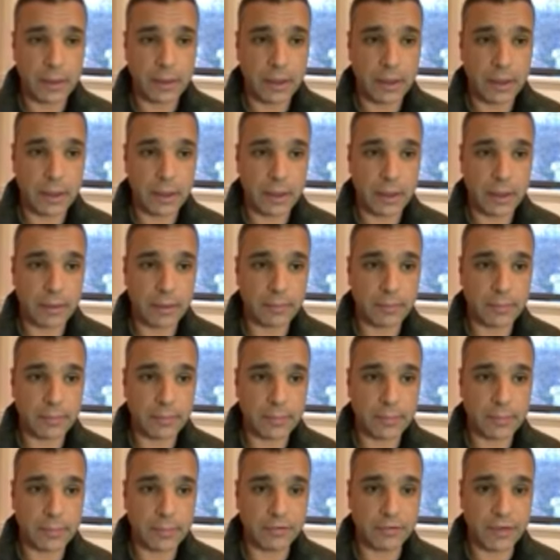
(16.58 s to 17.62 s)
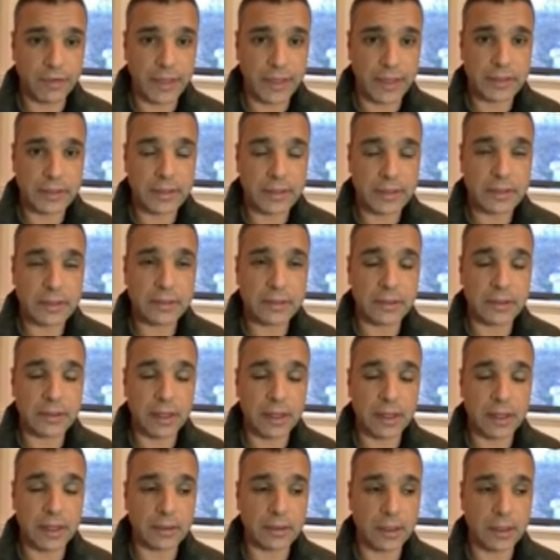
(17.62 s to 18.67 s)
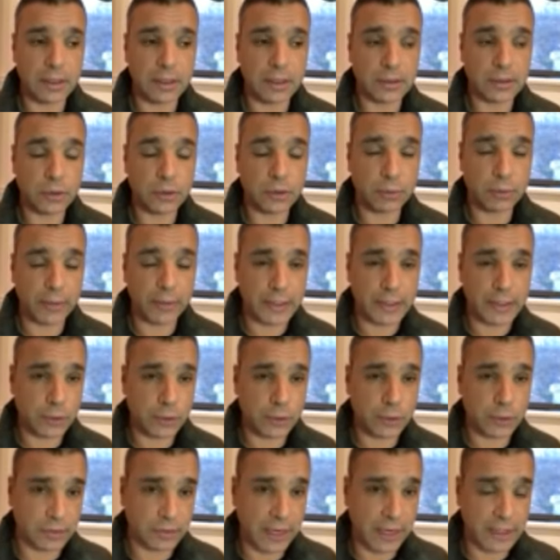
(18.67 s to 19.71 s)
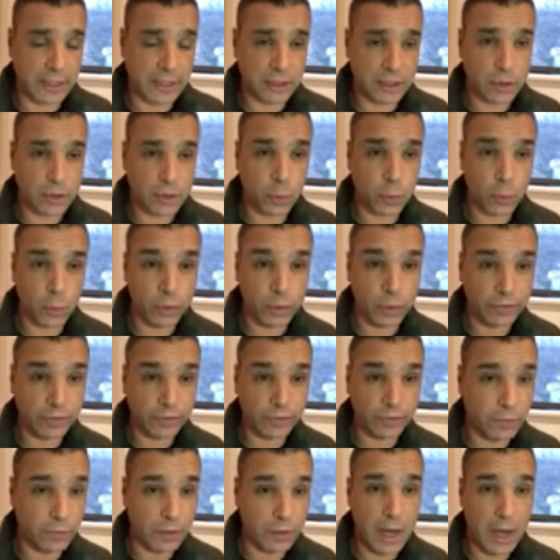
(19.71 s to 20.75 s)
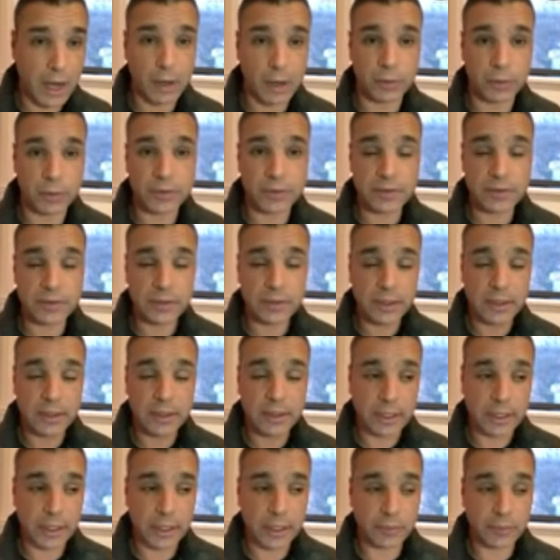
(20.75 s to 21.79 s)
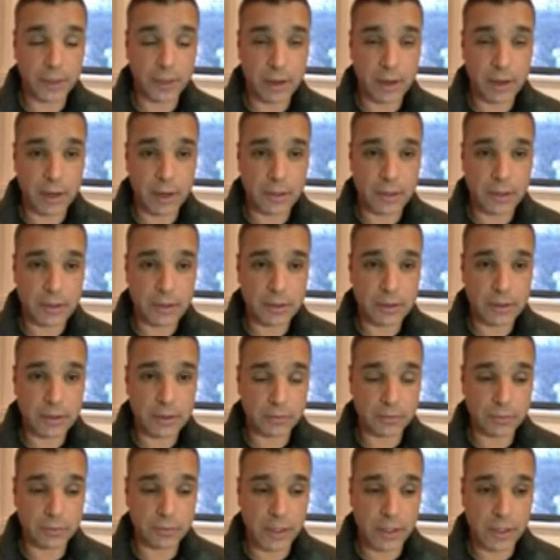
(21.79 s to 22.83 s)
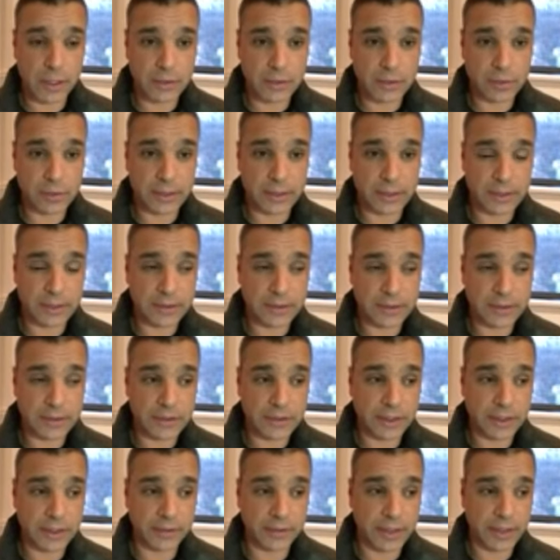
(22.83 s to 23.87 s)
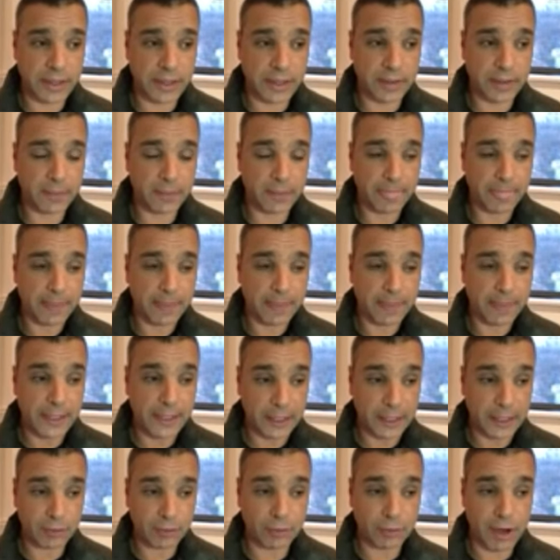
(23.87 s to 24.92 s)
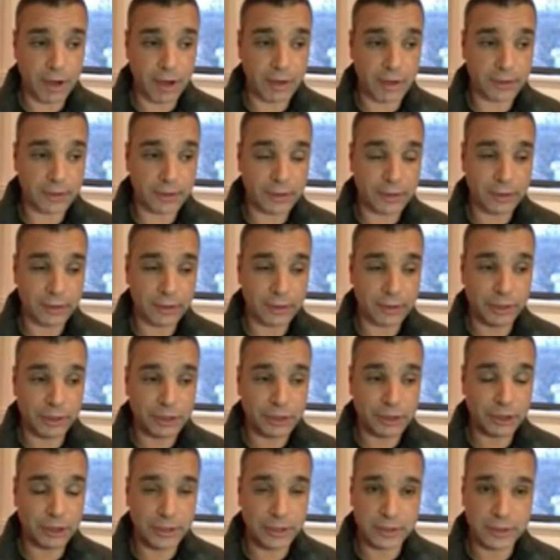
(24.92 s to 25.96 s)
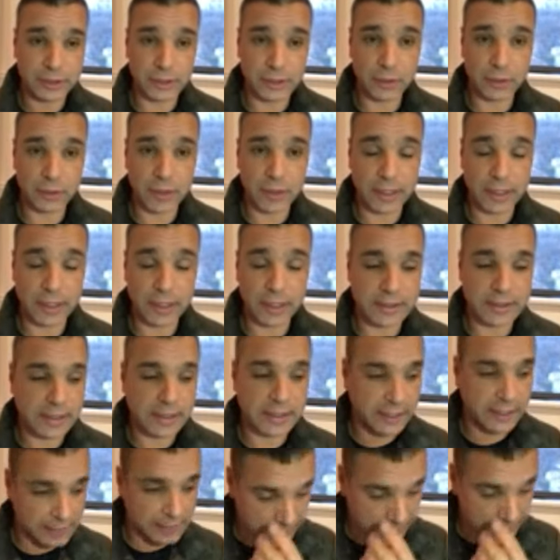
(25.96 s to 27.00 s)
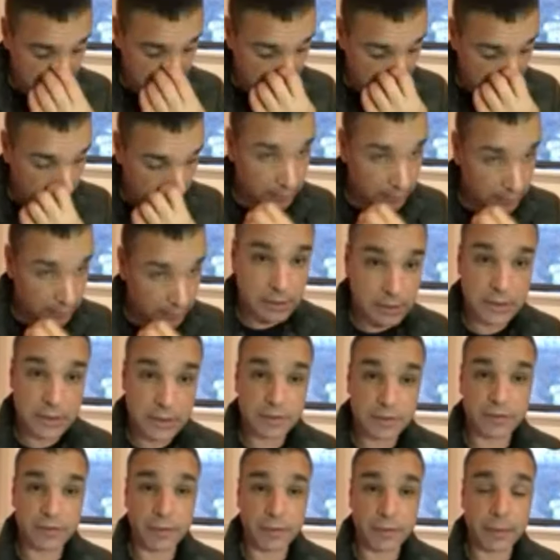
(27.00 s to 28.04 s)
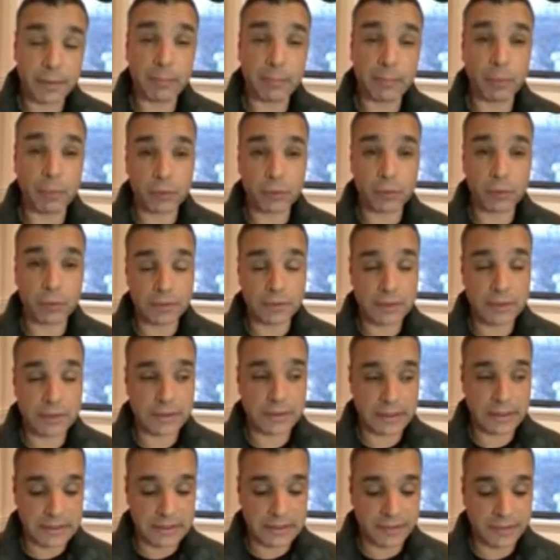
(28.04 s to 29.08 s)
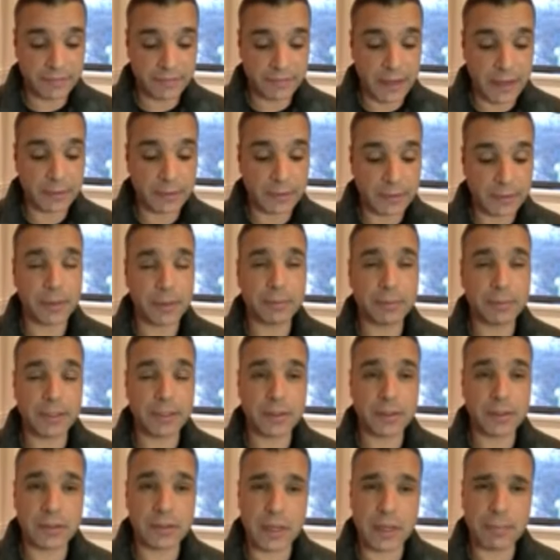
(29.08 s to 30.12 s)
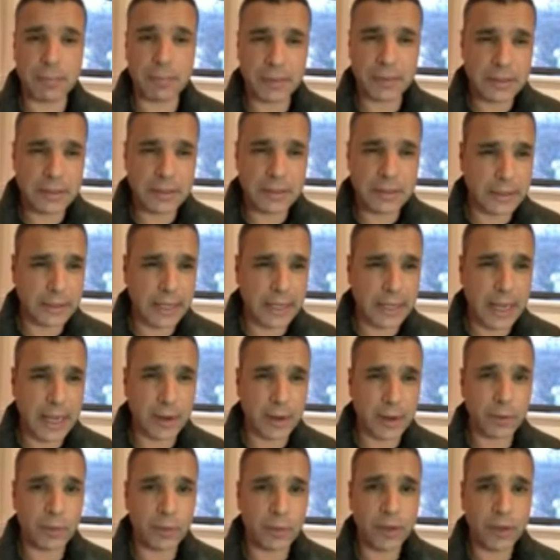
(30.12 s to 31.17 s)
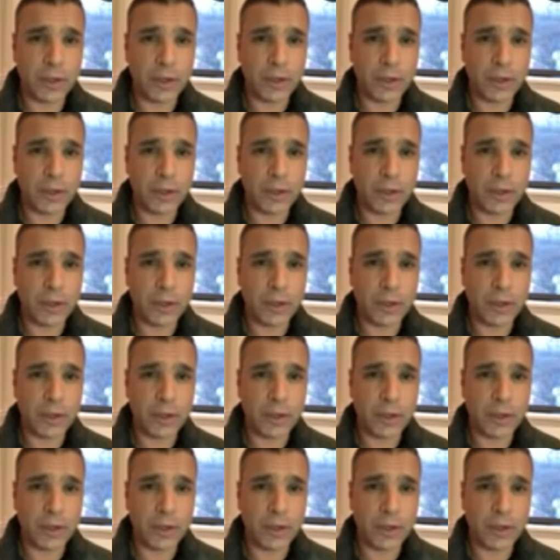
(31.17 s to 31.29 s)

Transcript: um, events that uh, took place over the last 24 hours in regards to Israel, Syria, Iran, Russia, and the United States. This is a very important development because up until now,